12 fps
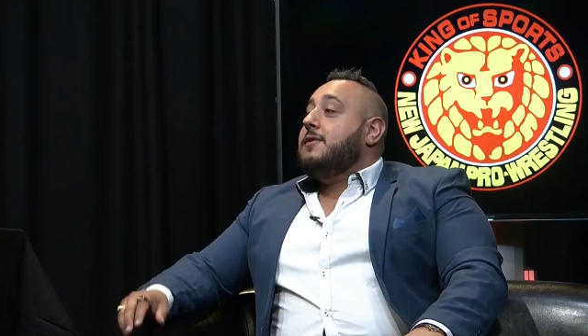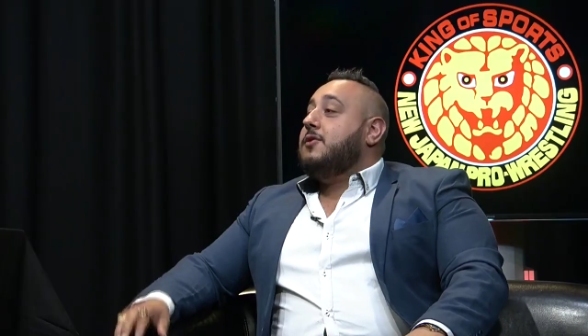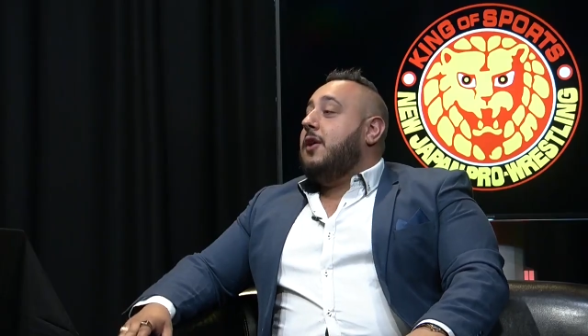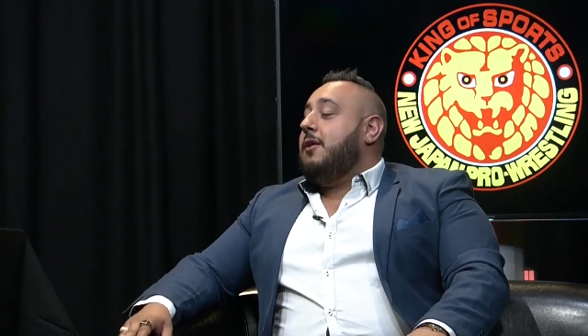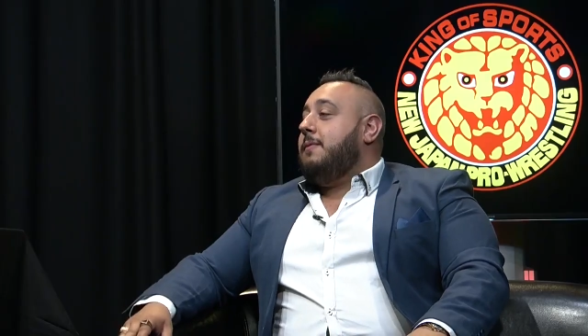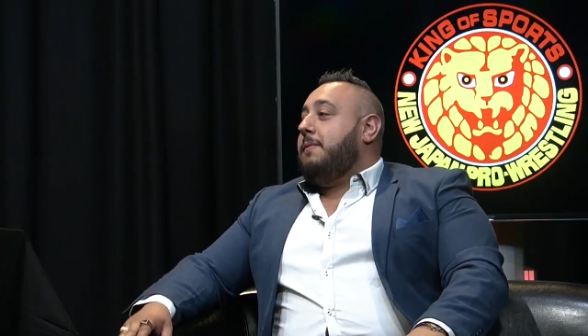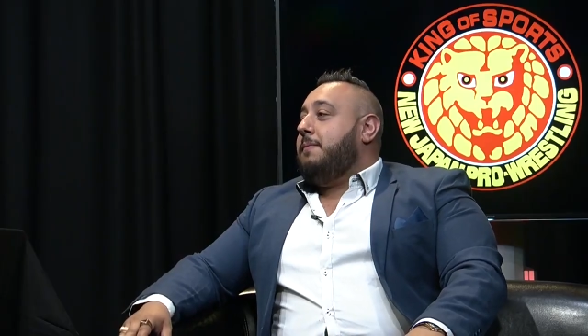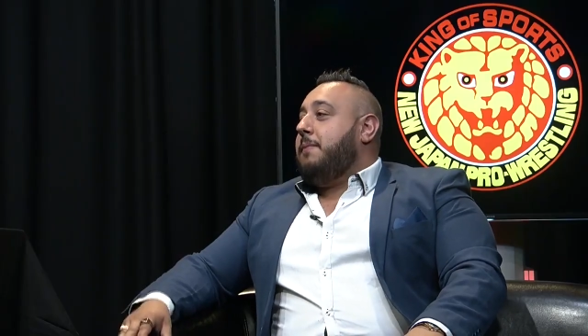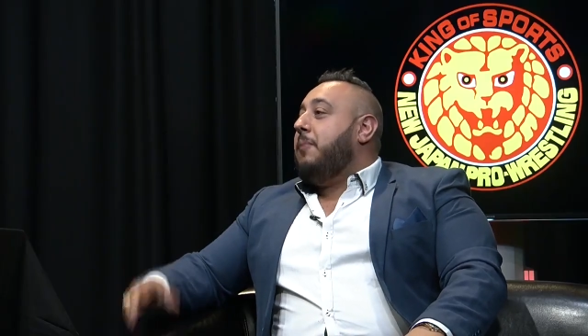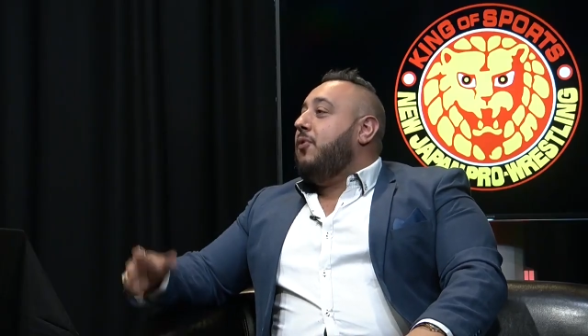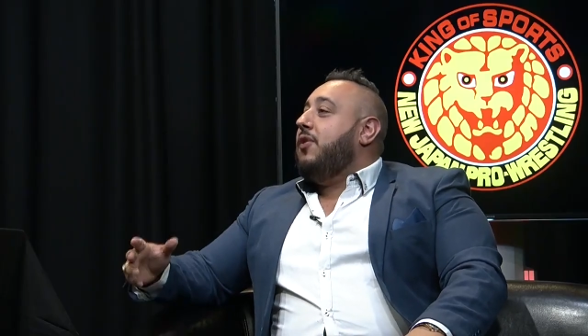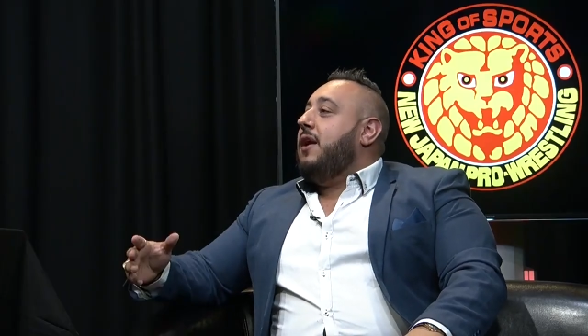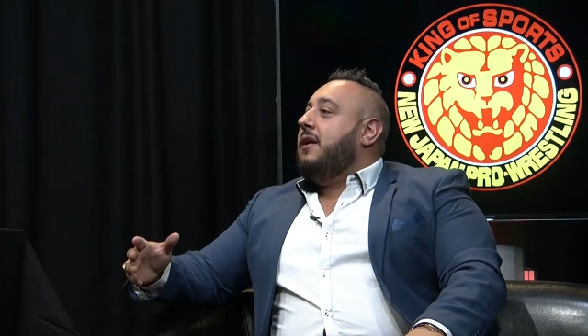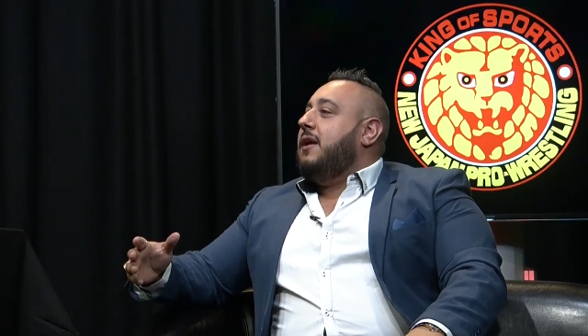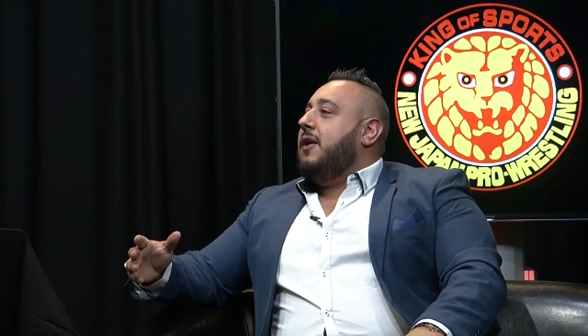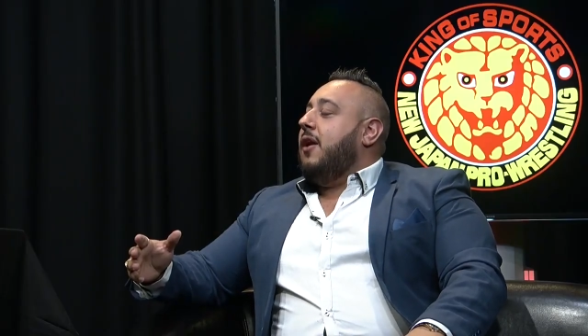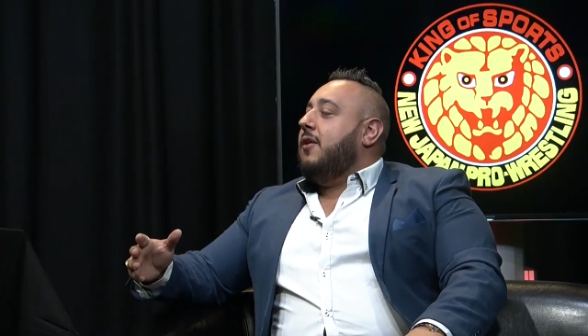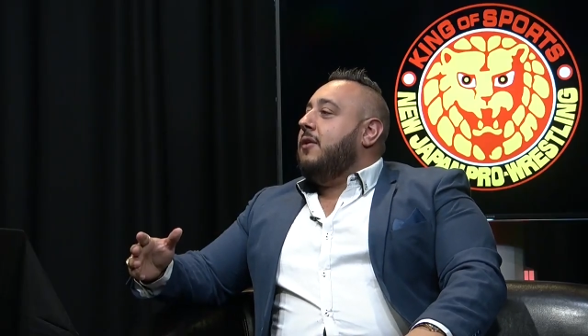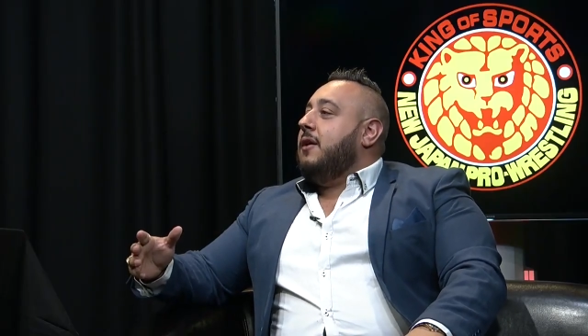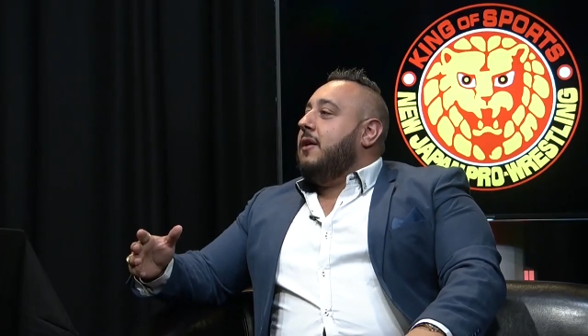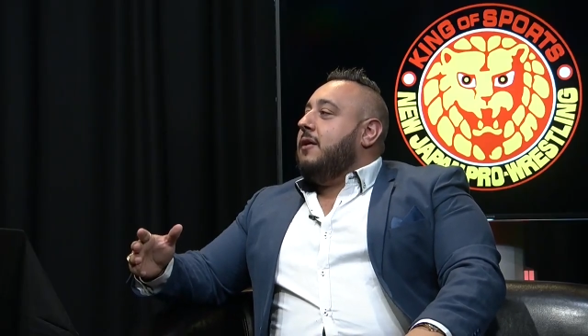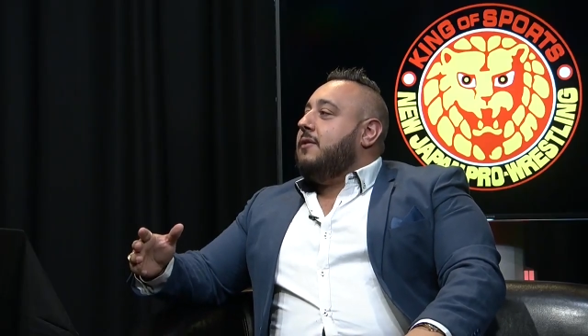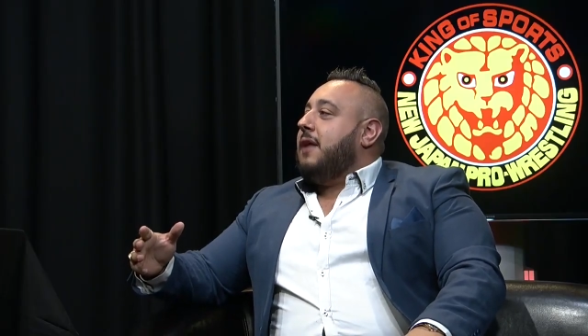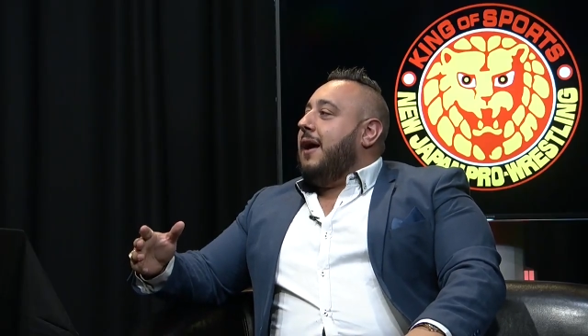So people think, you know,
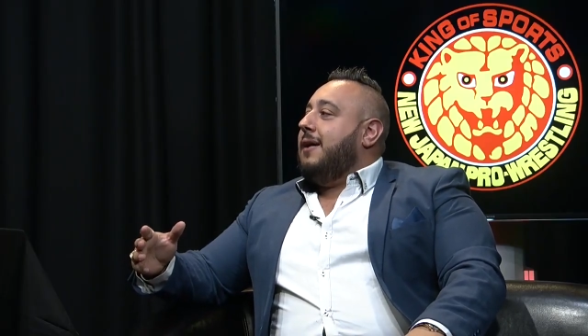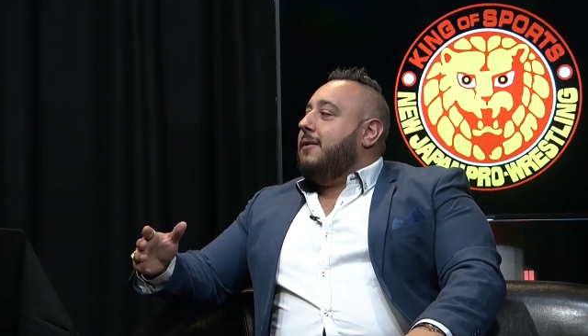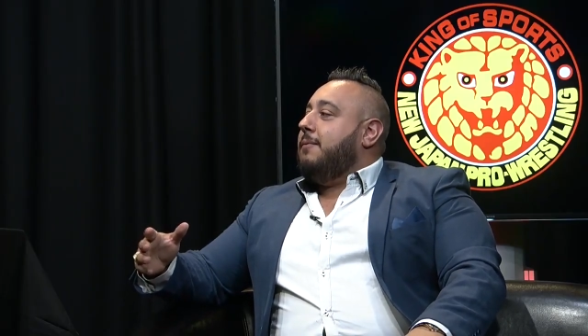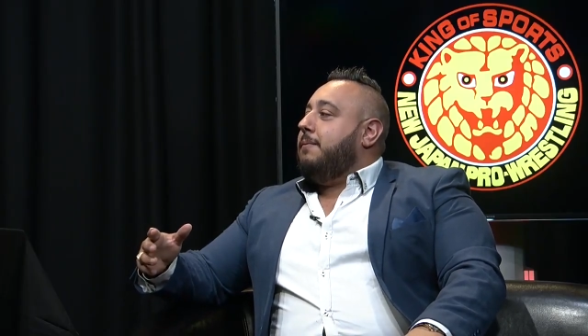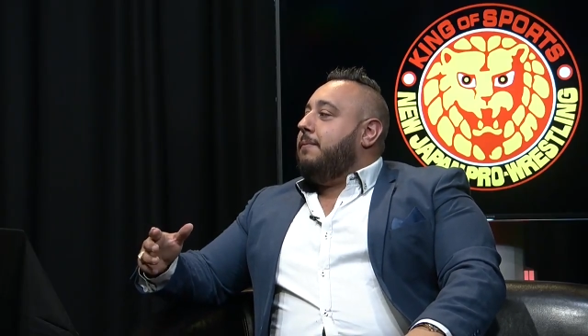that